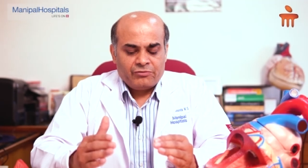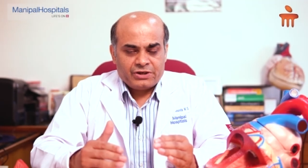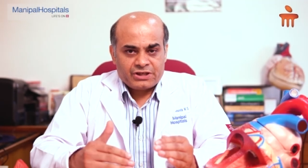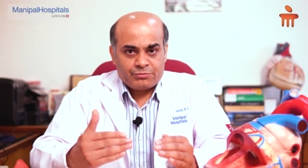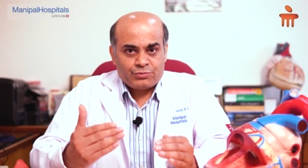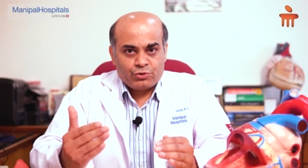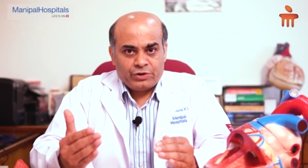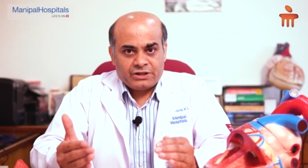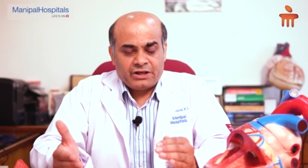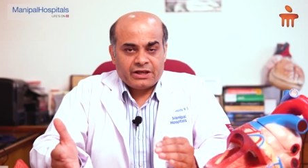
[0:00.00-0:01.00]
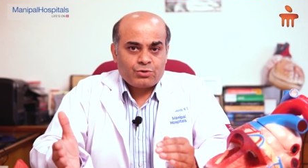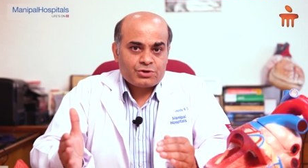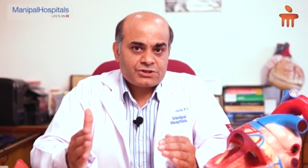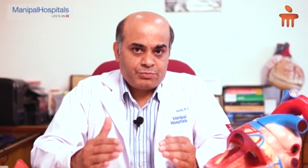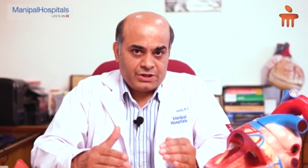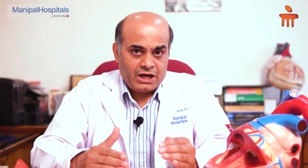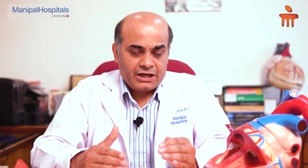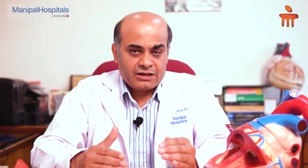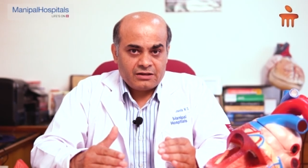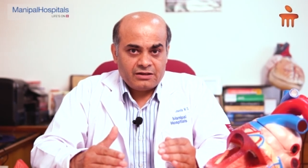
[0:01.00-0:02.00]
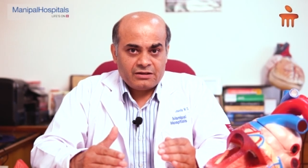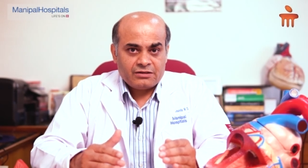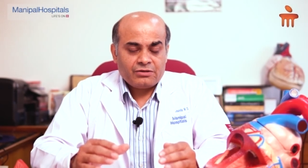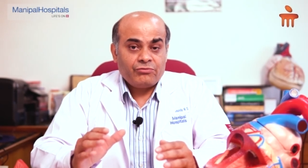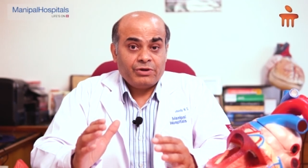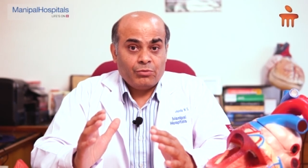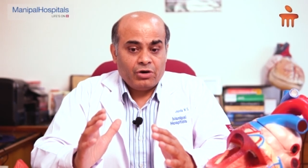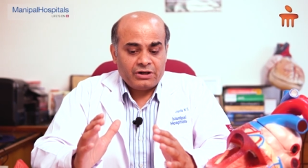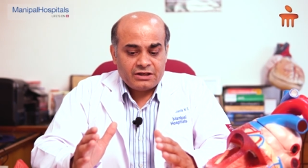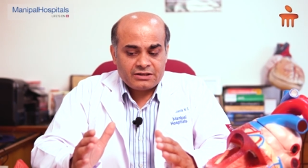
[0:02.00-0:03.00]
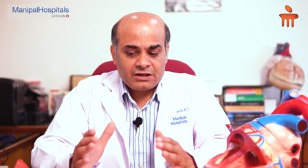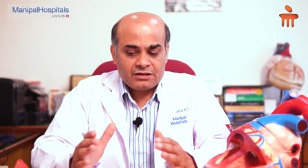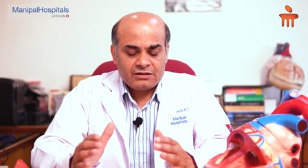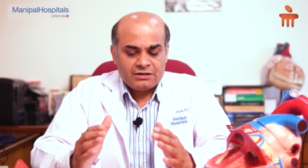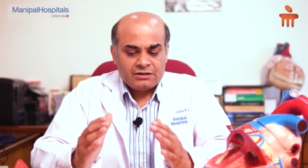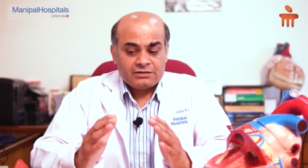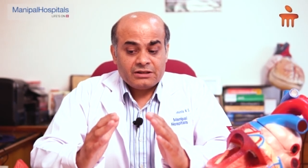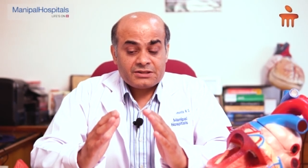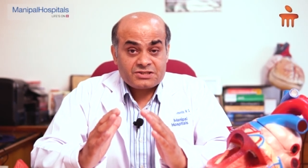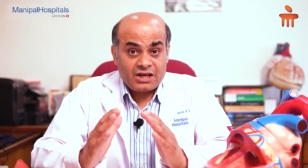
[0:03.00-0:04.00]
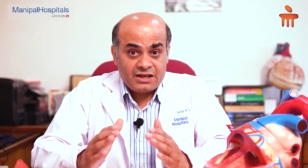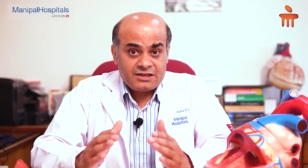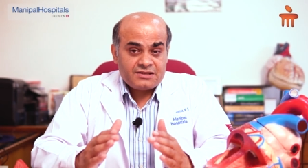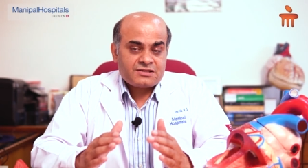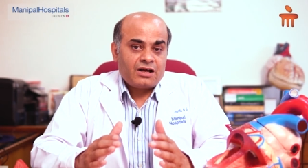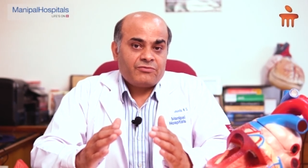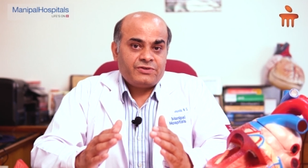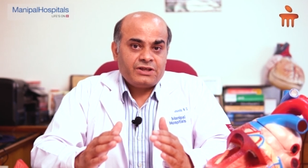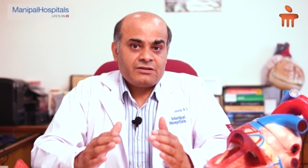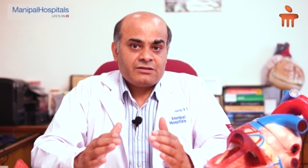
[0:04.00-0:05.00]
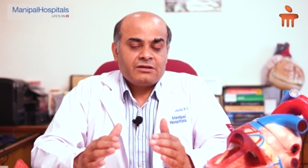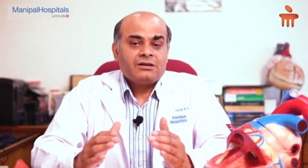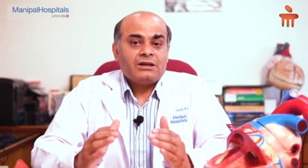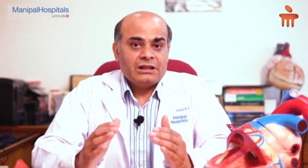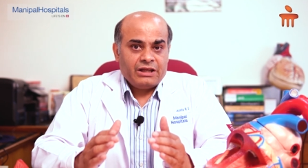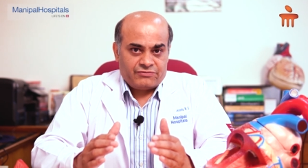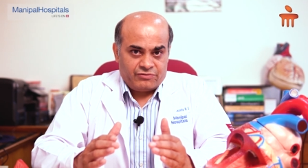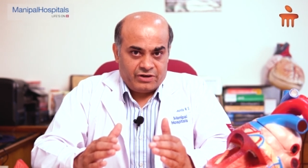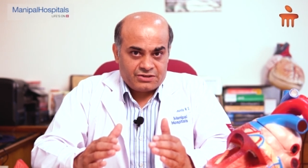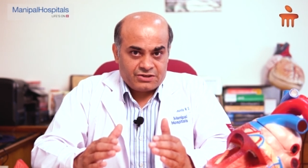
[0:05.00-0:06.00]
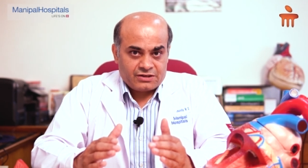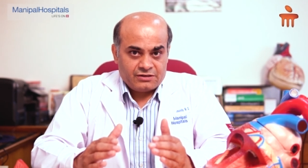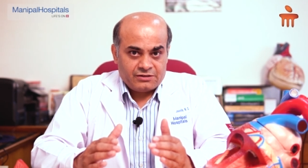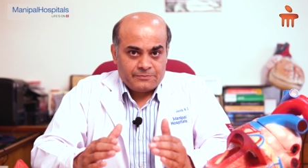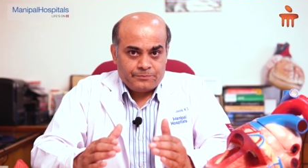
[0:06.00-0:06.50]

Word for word: we keep doing the echoes periodically. We monitor the size of the left ventricle.